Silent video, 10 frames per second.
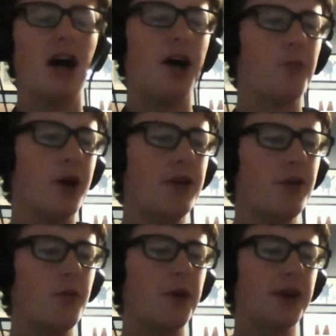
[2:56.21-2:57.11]
And
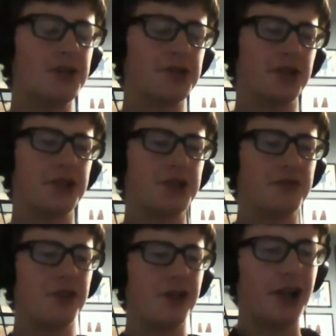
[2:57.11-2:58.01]
when I started
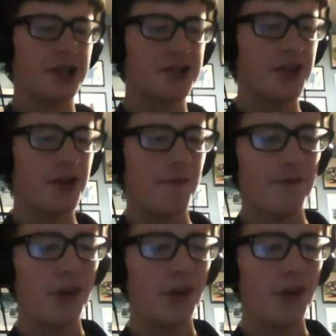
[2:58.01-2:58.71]
to realise that